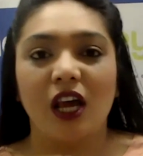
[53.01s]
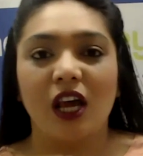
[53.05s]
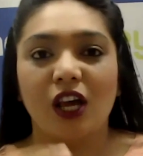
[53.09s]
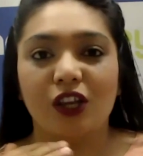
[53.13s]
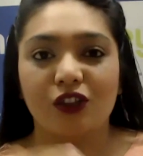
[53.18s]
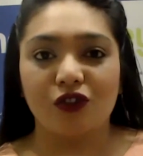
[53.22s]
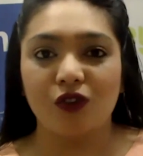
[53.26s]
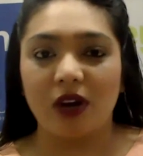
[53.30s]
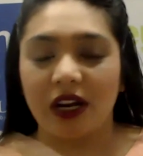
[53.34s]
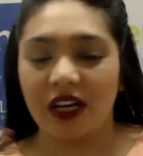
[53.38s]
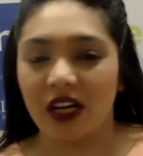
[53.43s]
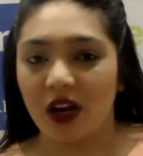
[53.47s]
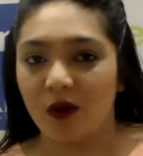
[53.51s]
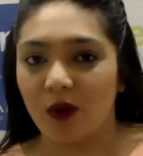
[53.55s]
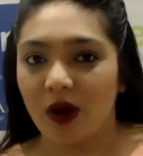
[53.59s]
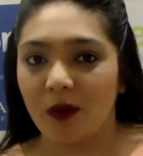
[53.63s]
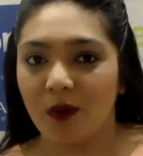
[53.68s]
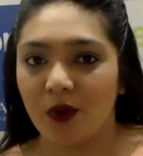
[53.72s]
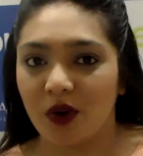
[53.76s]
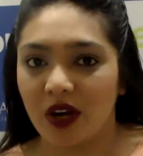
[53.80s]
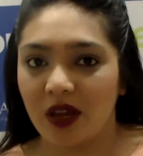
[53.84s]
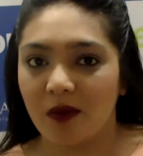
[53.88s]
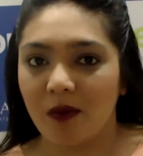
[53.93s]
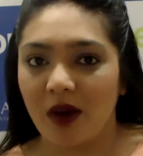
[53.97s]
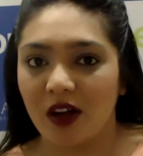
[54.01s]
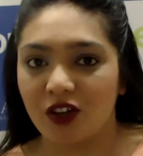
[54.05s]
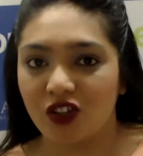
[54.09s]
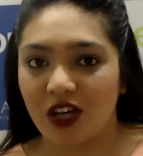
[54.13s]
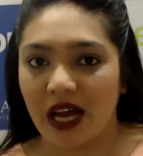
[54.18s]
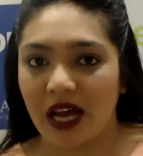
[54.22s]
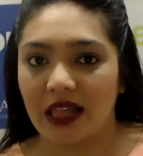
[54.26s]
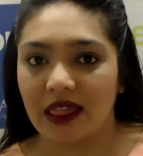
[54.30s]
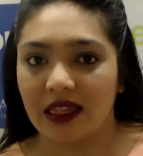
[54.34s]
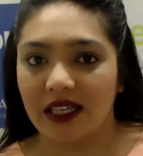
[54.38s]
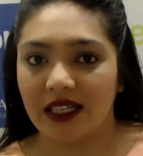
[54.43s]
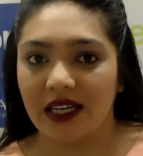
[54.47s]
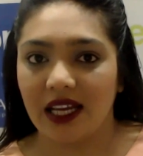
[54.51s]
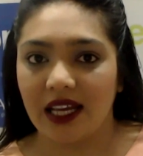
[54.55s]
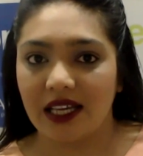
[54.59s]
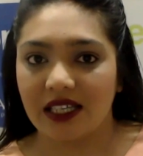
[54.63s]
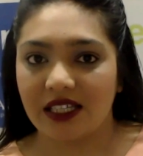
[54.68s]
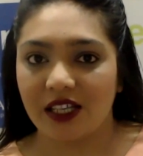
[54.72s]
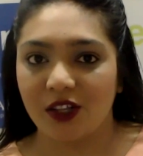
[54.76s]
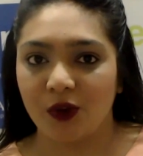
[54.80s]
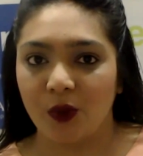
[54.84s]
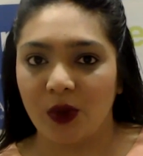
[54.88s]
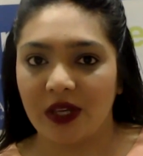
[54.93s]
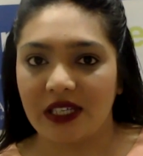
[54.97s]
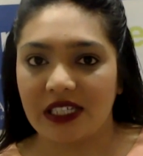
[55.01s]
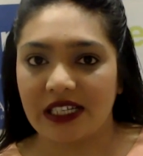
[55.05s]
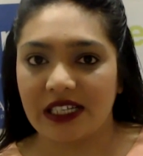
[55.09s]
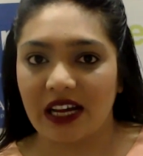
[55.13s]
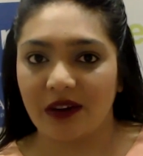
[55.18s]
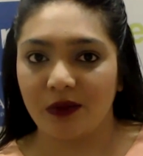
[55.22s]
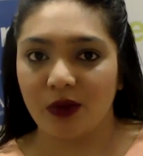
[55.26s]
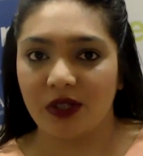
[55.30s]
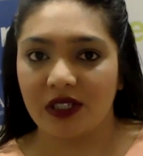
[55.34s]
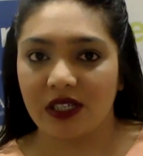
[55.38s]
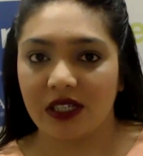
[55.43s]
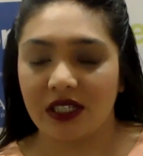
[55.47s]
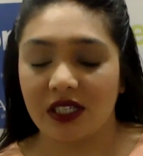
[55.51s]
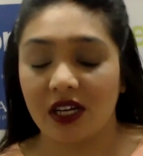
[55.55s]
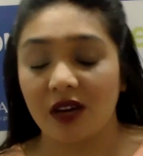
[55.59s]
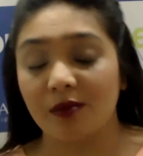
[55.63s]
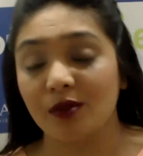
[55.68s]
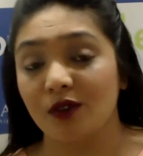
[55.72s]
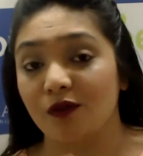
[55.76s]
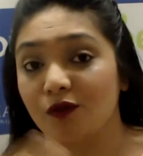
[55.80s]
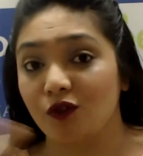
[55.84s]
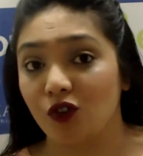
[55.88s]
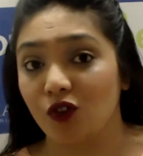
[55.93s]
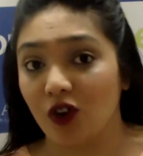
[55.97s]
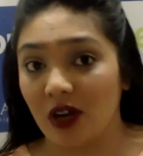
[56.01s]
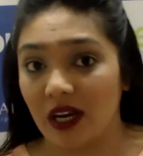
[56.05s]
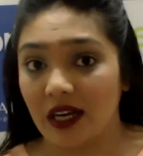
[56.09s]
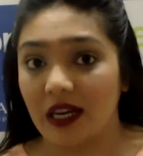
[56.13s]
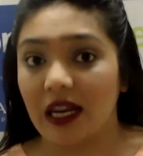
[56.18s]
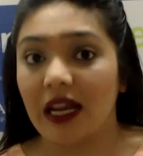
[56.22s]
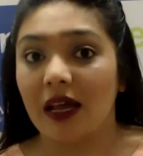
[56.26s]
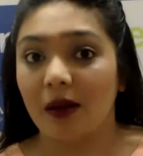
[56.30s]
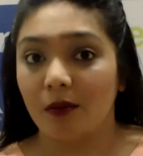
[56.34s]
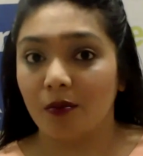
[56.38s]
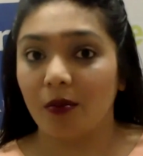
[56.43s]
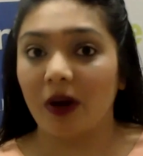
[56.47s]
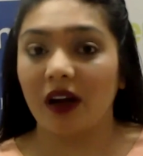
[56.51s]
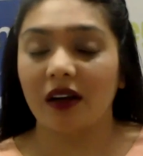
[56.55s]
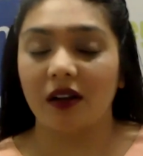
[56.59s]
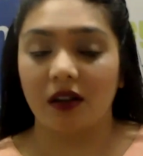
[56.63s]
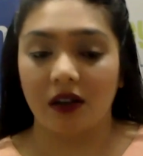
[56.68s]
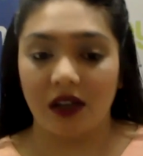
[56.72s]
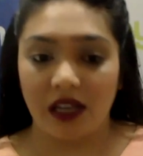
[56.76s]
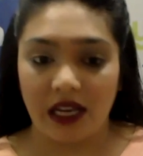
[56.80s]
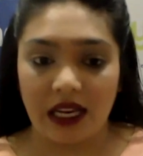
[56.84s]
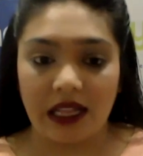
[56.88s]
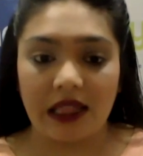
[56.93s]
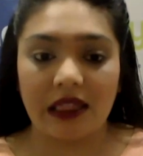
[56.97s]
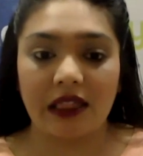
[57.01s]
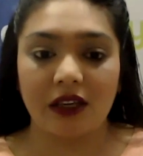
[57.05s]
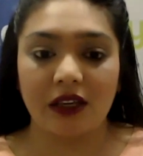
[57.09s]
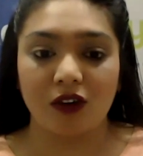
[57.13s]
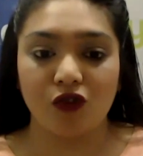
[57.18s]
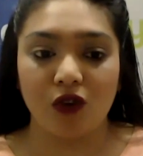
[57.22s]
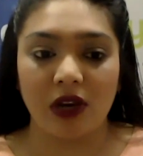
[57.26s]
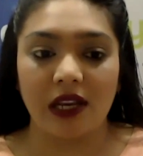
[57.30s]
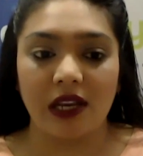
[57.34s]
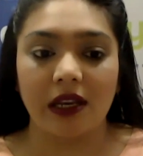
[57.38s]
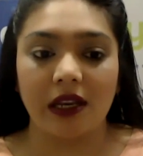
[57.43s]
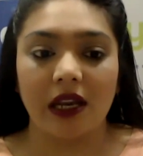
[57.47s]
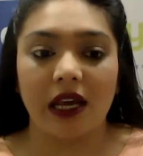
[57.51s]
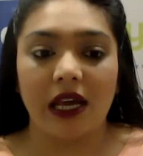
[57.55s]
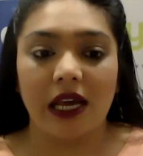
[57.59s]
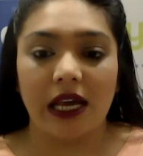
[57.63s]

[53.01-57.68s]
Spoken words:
So right now we're pretty much at the day's lowest levels in terms of trade, but in the green.